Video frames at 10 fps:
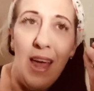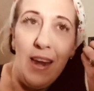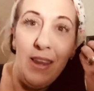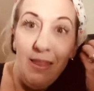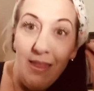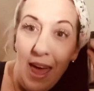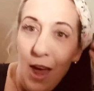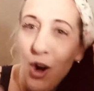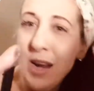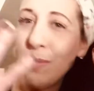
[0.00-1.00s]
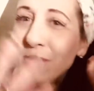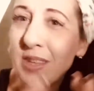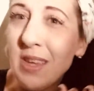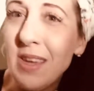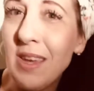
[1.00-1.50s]
and they are able
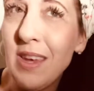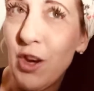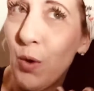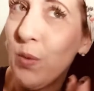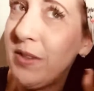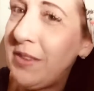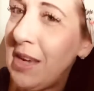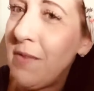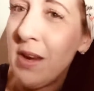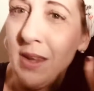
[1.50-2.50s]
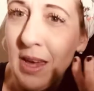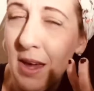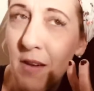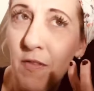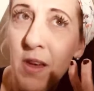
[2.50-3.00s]
to receive and
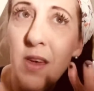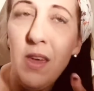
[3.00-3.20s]
give